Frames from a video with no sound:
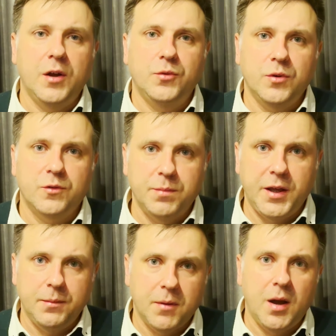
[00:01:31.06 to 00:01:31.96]
to
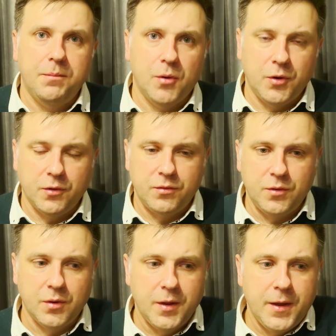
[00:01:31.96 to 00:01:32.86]
explain my point of
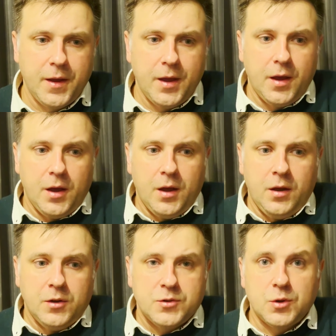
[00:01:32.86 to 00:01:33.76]
view.
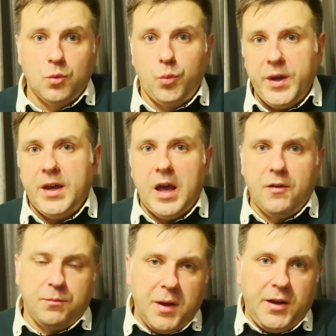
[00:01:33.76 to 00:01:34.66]
So we
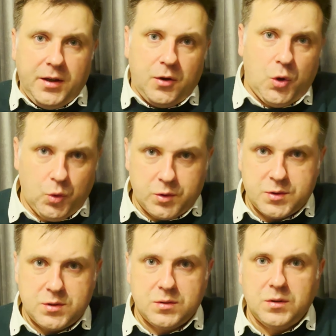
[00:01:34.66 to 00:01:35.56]
have many hooks,